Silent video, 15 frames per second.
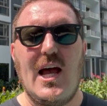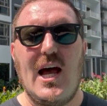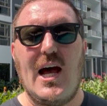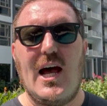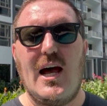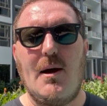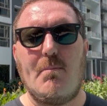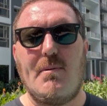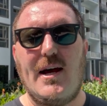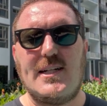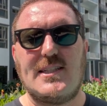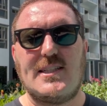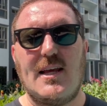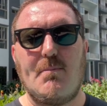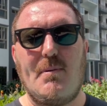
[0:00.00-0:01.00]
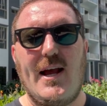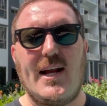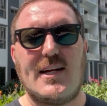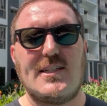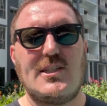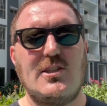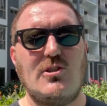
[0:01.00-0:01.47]
But
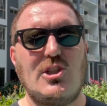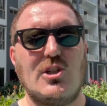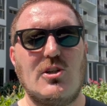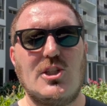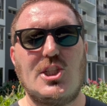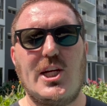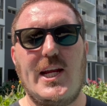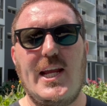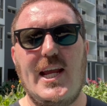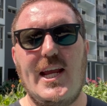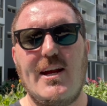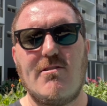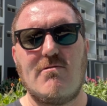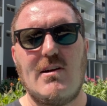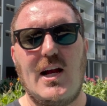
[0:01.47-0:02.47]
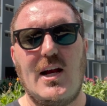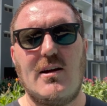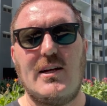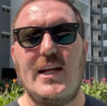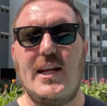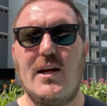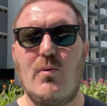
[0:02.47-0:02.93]
back to Georgia here
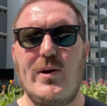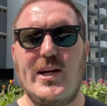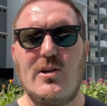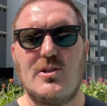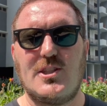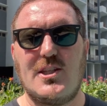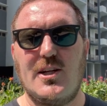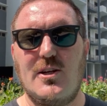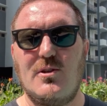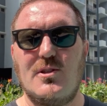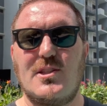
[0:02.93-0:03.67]
in a week or two.